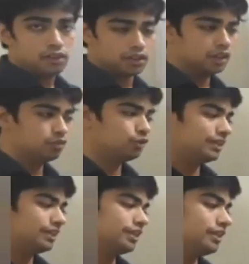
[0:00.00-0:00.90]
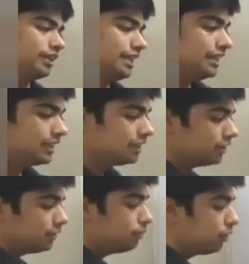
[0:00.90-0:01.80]
Therefore we can say that each and
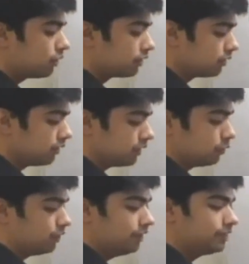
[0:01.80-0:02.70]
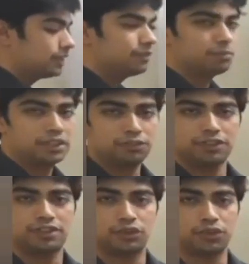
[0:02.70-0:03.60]
every block will have some
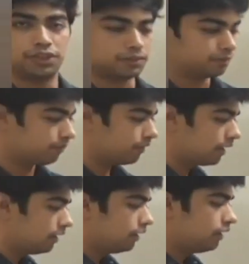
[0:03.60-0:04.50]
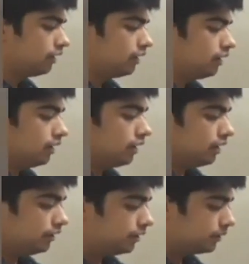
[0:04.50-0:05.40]
specific saturation.
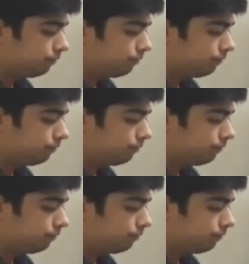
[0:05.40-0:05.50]
And